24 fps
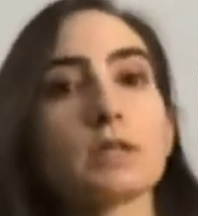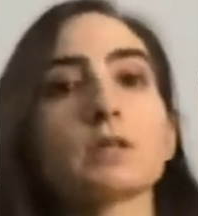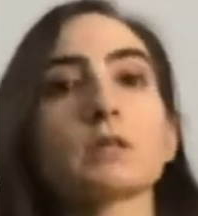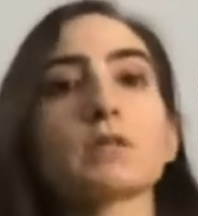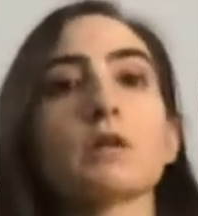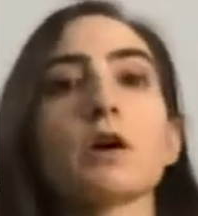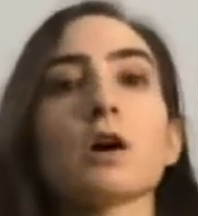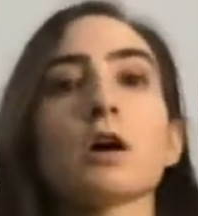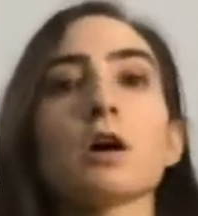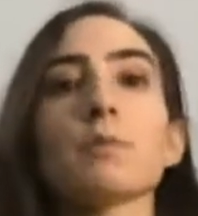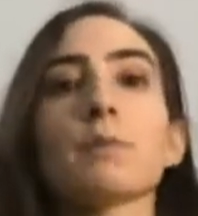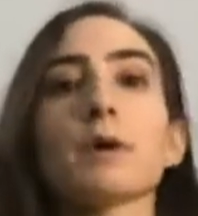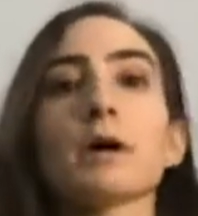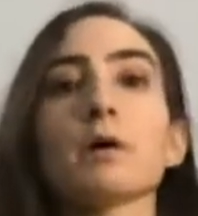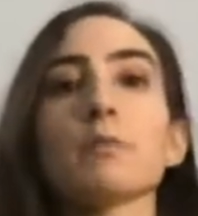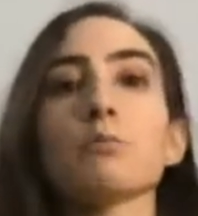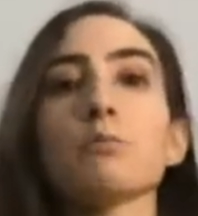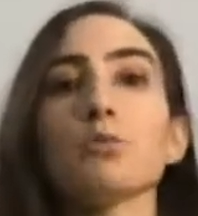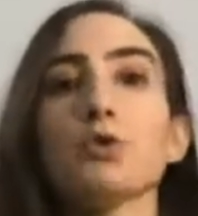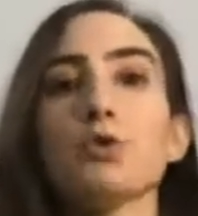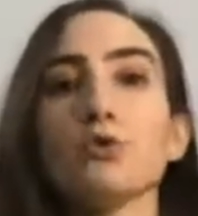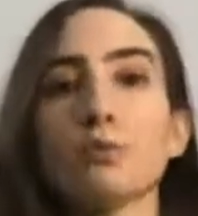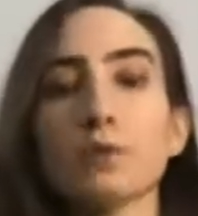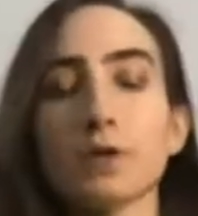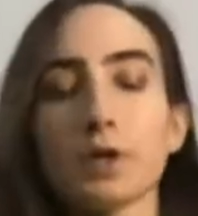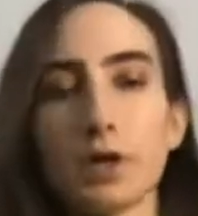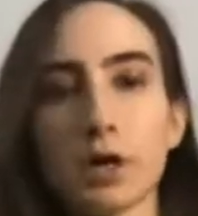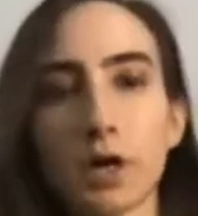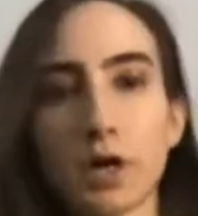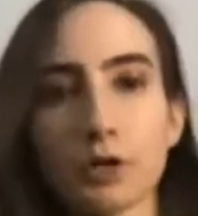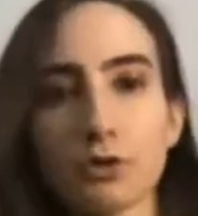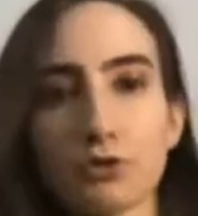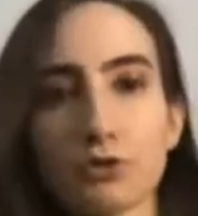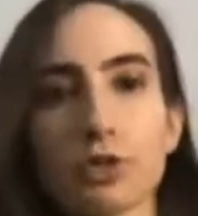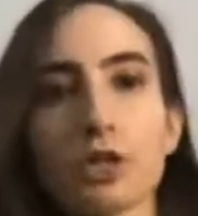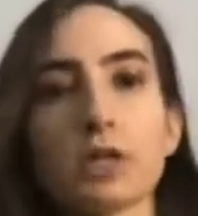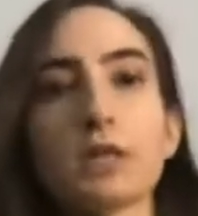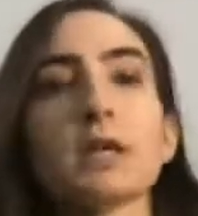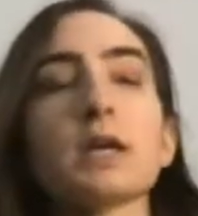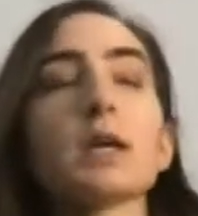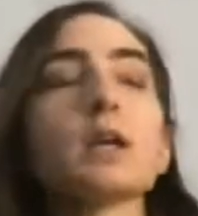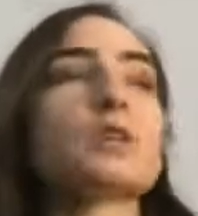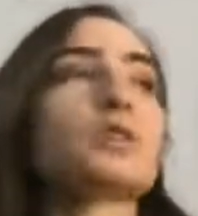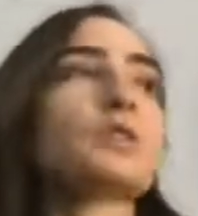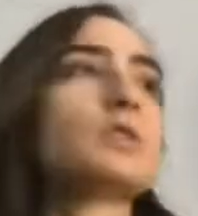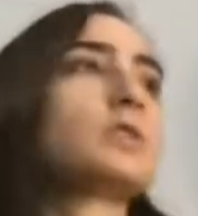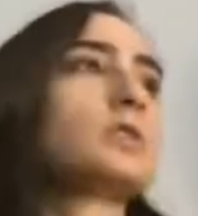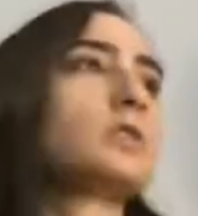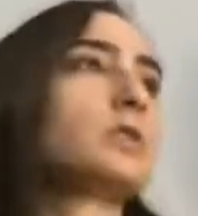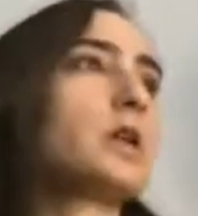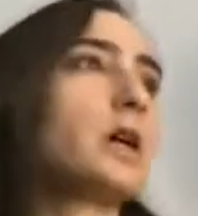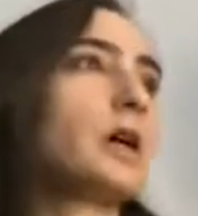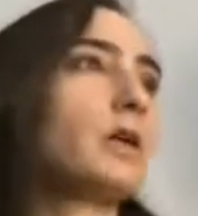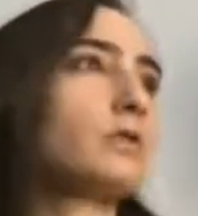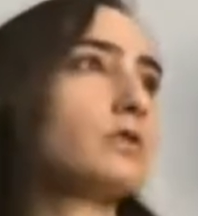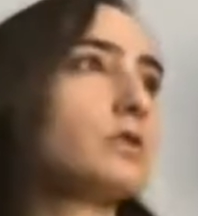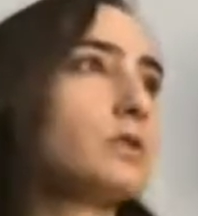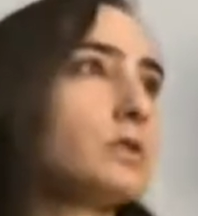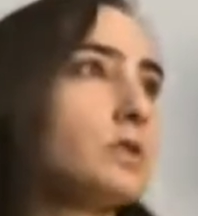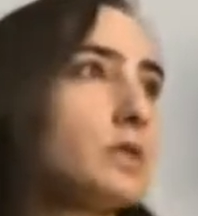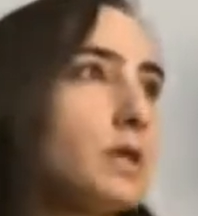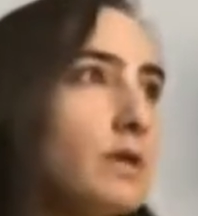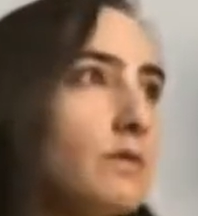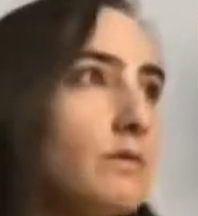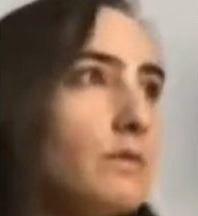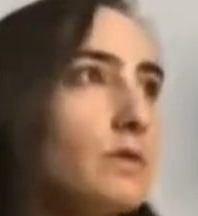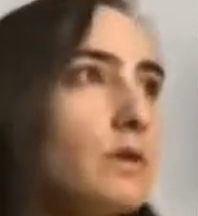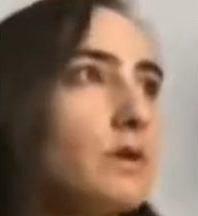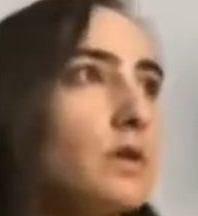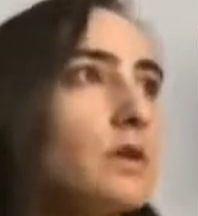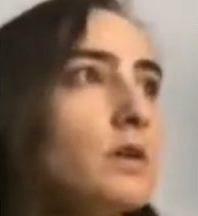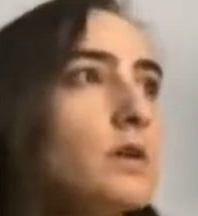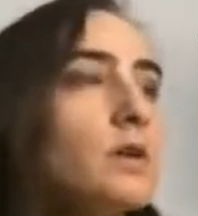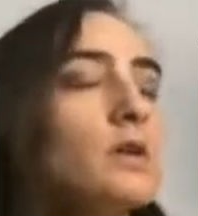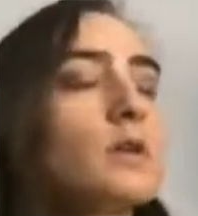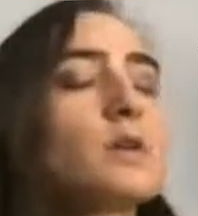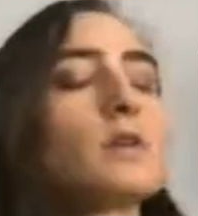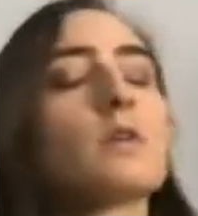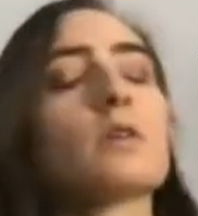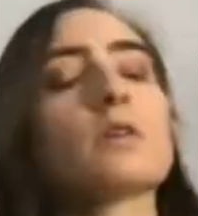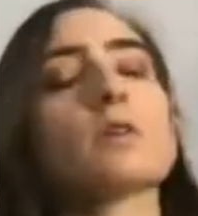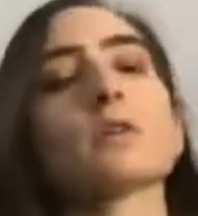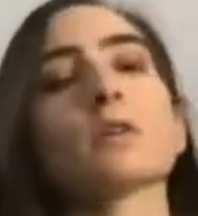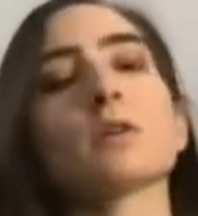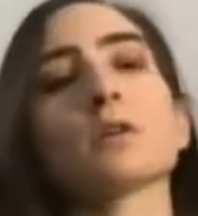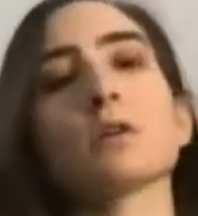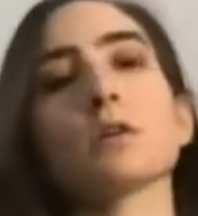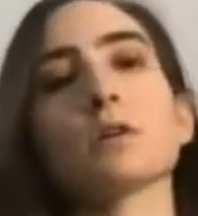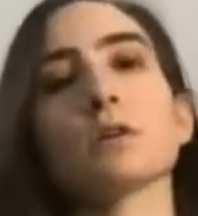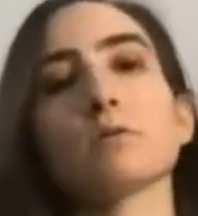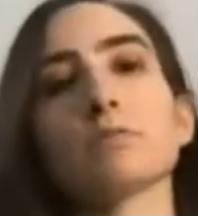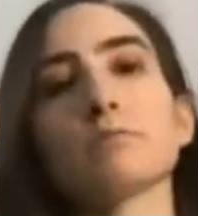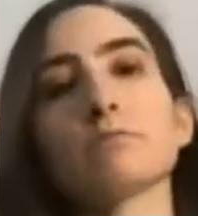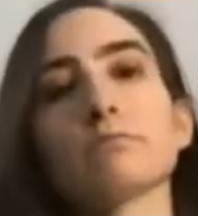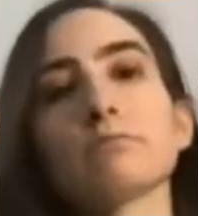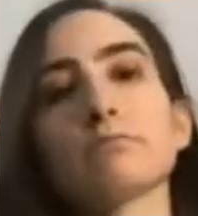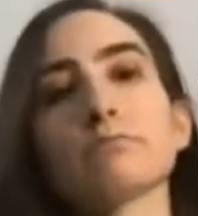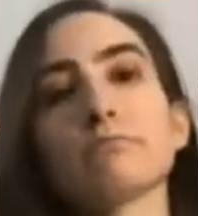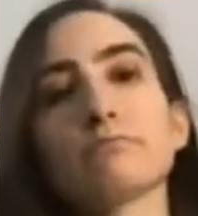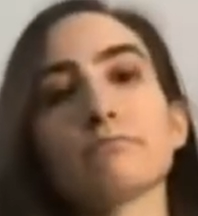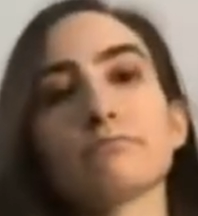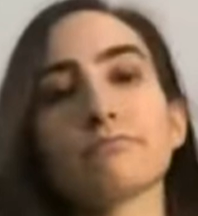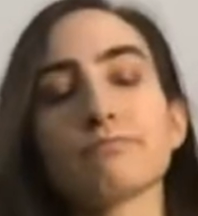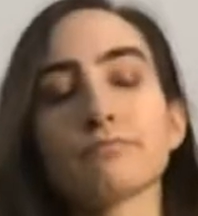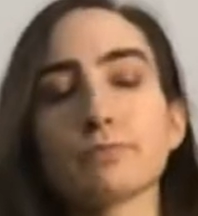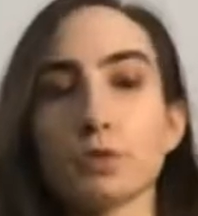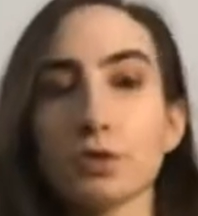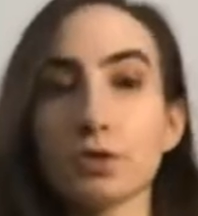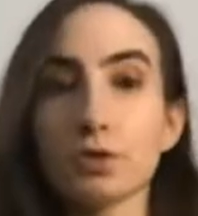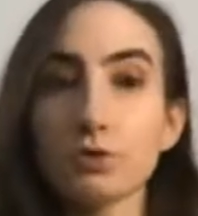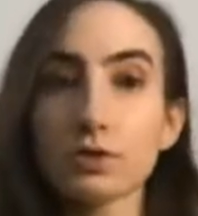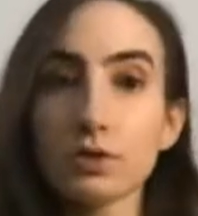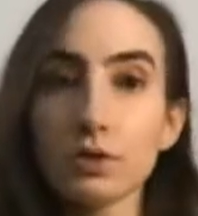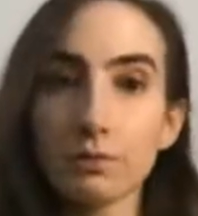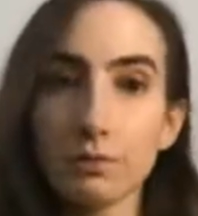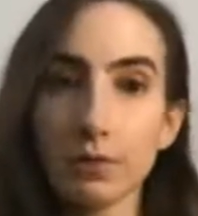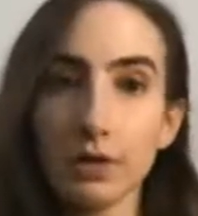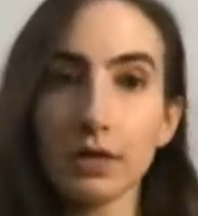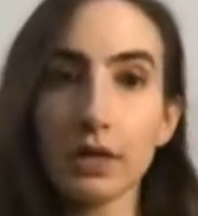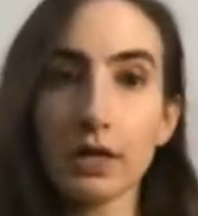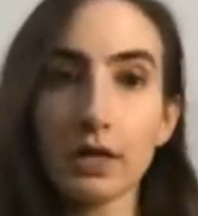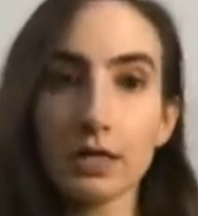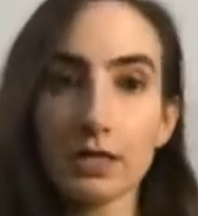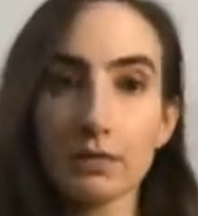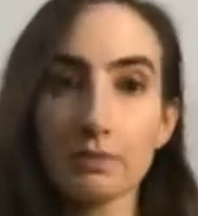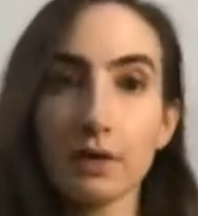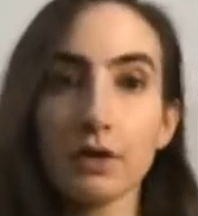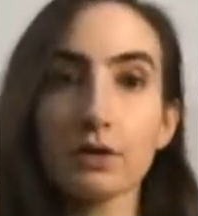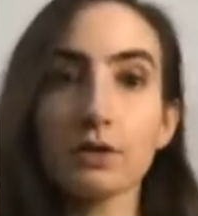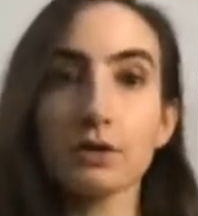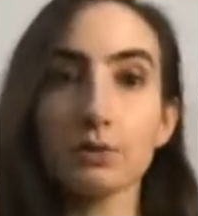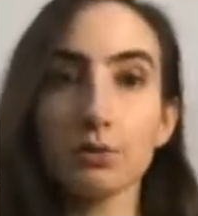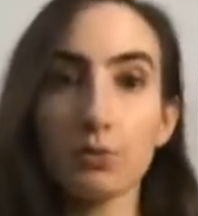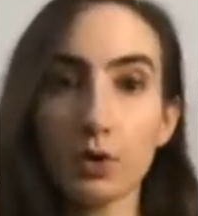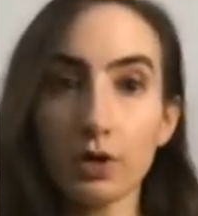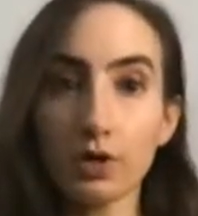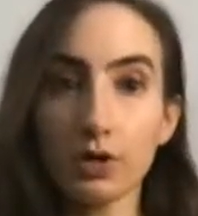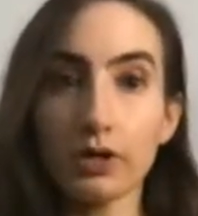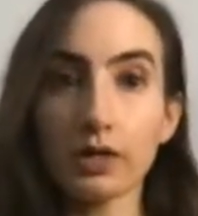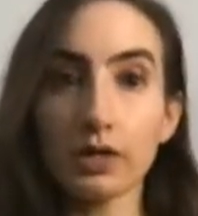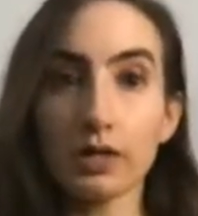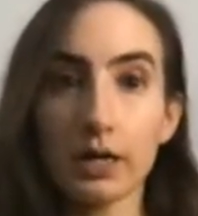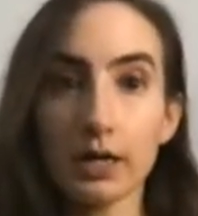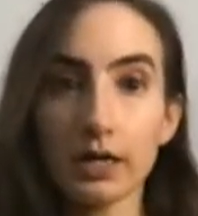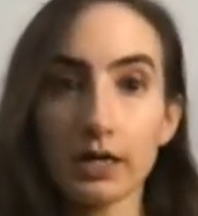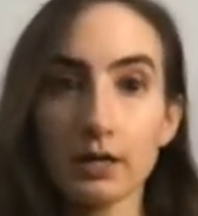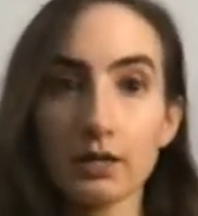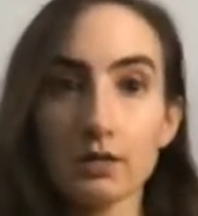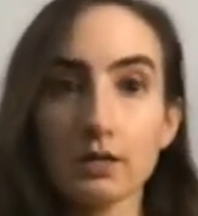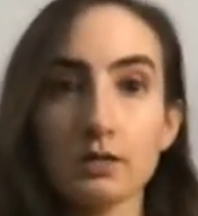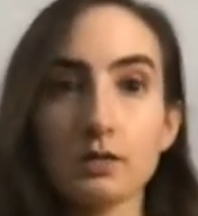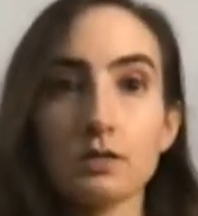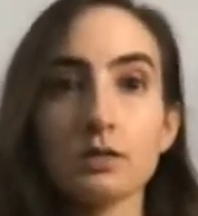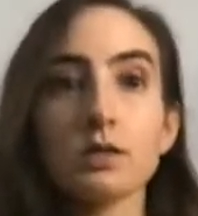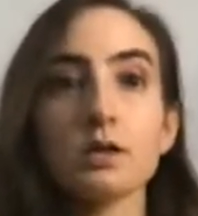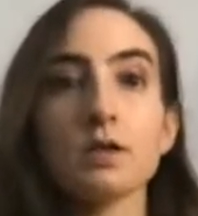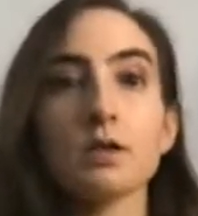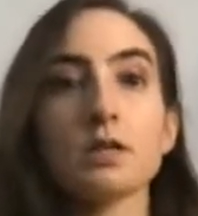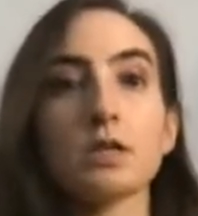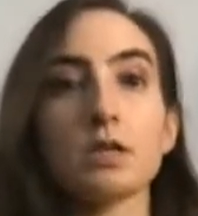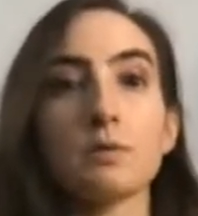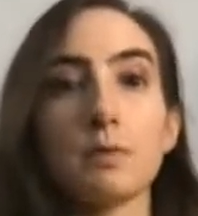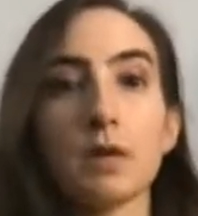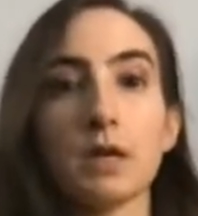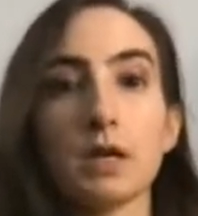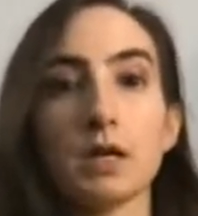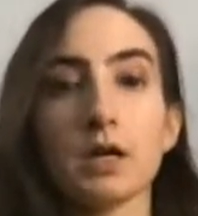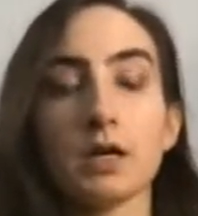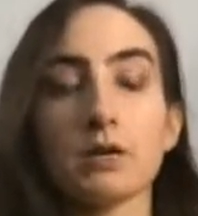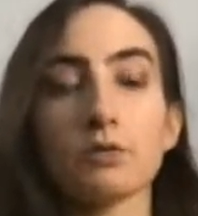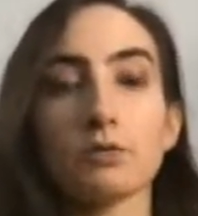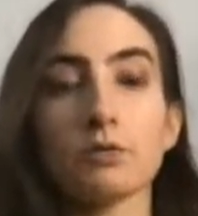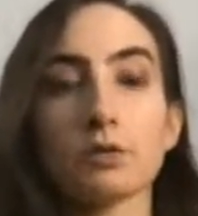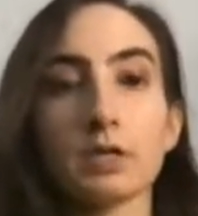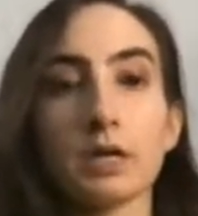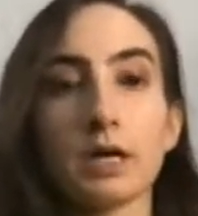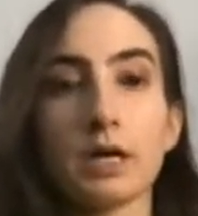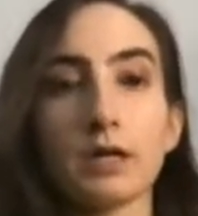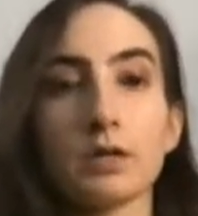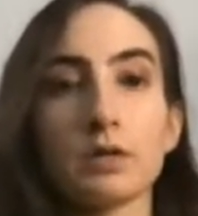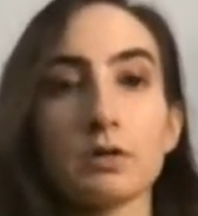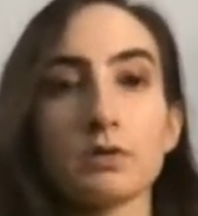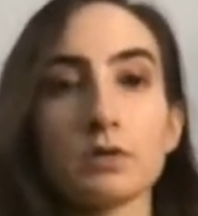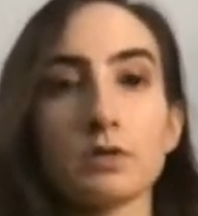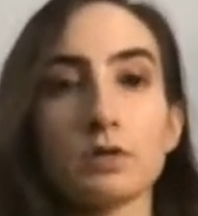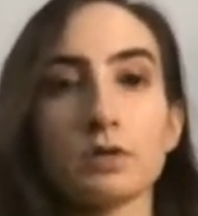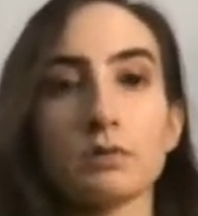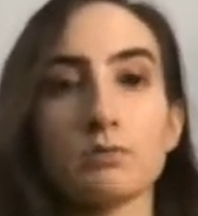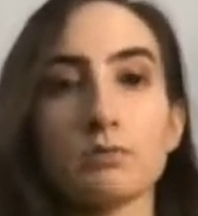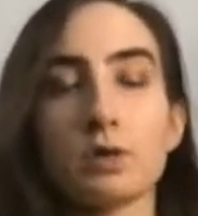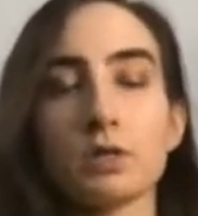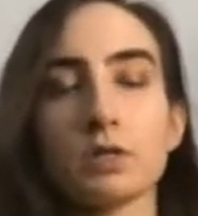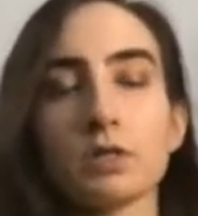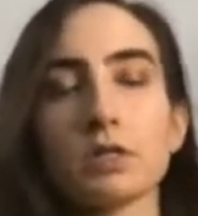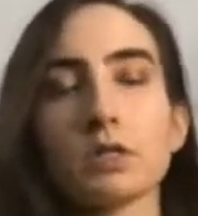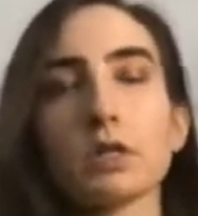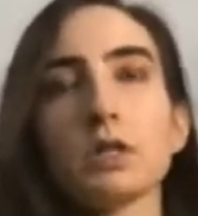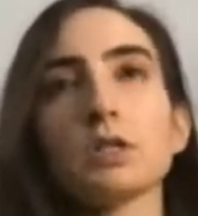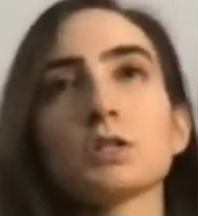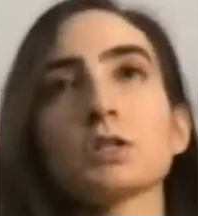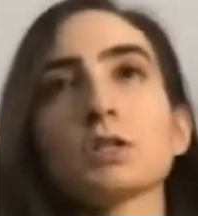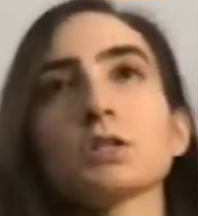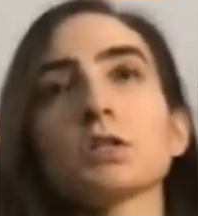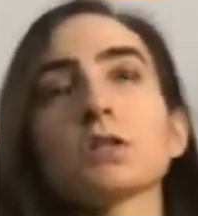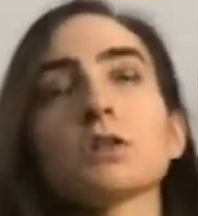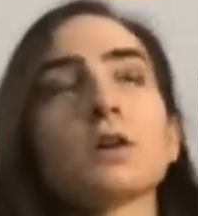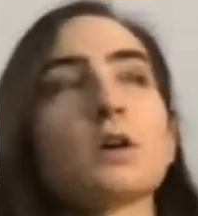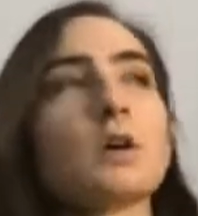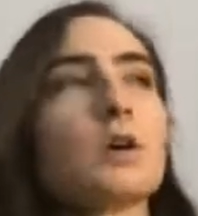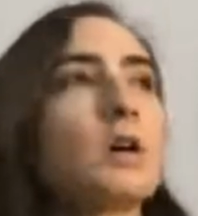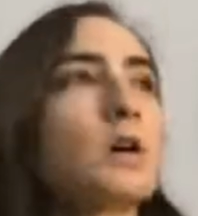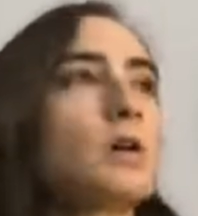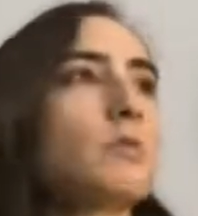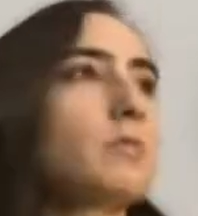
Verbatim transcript: I talk about movement contraindications and how to safely uh, use the Pilates method with clients, depending on their diagnosis and presentation.